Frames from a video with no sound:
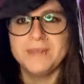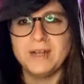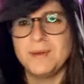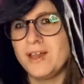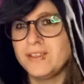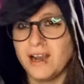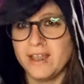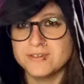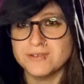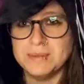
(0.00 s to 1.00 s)
Anyway, on the
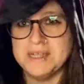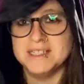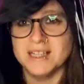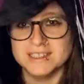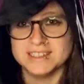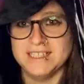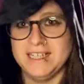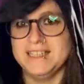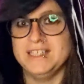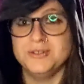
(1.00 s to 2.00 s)
live stream they did last
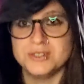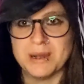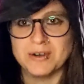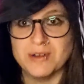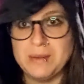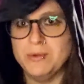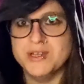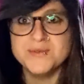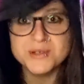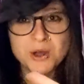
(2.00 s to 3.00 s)
night, they talked about Creep,
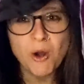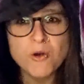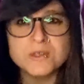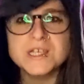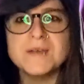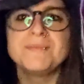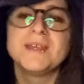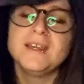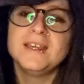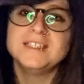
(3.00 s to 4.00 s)
which was awesome.
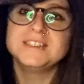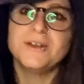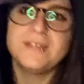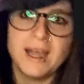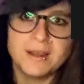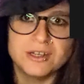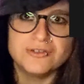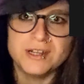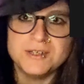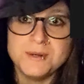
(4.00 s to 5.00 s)
So yeah, I'm going
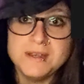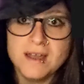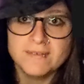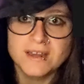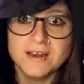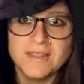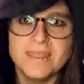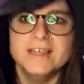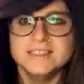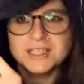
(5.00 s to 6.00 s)
to try and do another
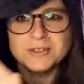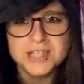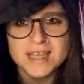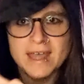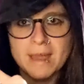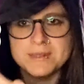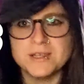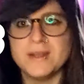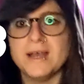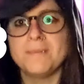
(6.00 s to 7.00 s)
card there, so go check that
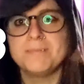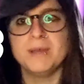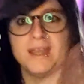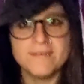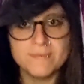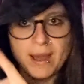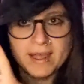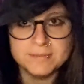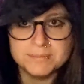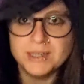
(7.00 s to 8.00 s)
episode out. But if
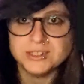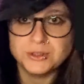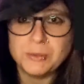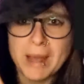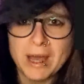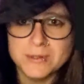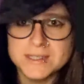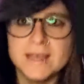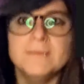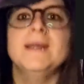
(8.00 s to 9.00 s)
my magical
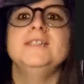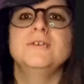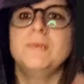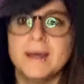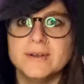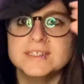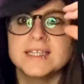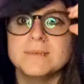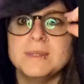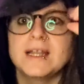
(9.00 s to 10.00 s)
powers there, magical powers,
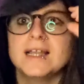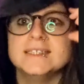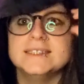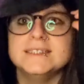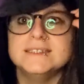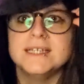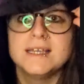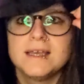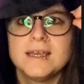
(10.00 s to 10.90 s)
get them in the glasses.